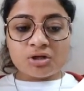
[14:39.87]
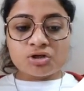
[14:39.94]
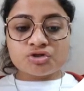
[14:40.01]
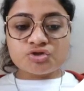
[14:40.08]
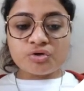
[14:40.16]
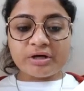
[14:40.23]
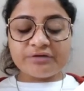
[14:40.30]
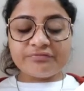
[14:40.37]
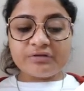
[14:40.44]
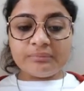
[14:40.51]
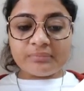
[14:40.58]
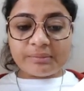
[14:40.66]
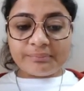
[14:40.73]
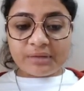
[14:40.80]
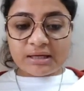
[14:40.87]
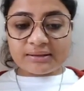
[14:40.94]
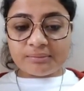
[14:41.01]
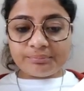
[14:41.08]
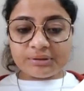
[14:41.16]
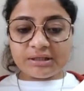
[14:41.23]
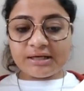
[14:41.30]
So it will mimic the
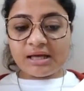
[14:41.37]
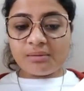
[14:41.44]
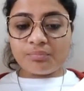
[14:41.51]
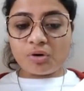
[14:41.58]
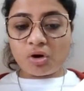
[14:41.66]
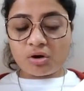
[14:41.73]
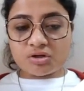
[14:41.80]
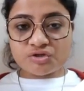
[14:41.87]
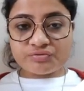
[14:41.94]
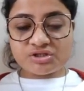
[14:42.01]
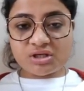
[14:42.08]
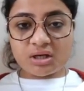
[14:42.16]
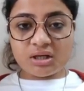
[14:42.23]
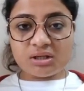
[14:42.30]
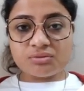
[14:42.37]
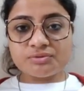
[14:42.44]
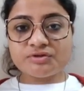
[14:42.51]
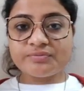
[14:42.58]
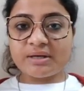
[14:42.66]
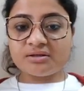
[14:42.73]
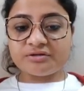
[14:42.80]
building blocks which are used
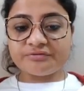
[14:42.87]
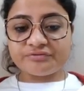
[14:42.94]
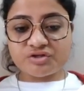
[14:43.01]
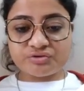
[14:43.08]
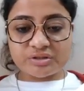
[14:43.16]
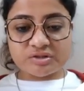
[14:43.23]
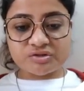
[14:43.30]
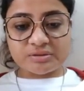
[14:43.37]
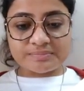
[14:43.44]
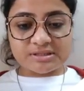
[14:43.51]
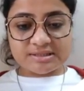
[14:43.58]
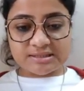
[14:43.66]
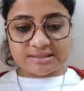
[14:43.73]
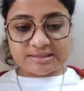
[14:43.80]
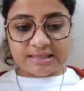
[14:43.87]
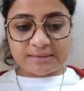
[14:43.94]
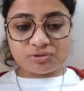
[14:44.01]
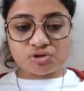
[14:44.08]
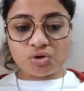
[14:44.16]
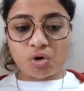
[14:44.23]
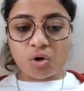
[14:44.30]
by the reverse transcriptase enzyme
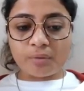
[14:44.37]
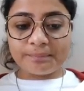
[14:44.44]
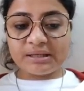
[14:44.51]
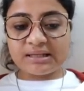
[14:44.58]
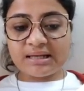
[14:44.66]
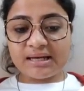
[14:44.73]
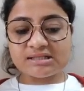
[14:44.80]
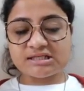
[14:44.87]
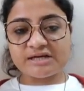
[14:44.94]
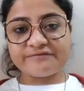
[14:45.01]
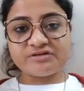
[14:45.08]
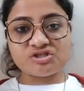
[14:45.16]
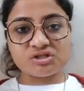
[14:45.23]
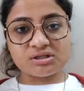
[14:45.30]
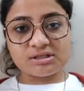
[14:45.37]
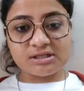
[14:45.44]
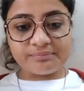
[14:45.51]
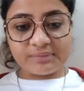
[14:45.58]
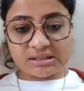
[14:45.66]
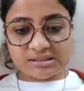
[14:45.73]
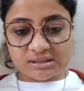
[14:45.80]
to copy the HIV genetic
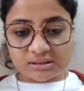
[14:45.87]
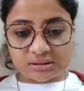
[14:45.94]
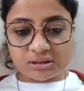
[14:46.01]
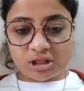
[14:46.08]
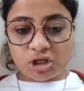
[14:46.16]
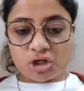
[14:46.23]
material.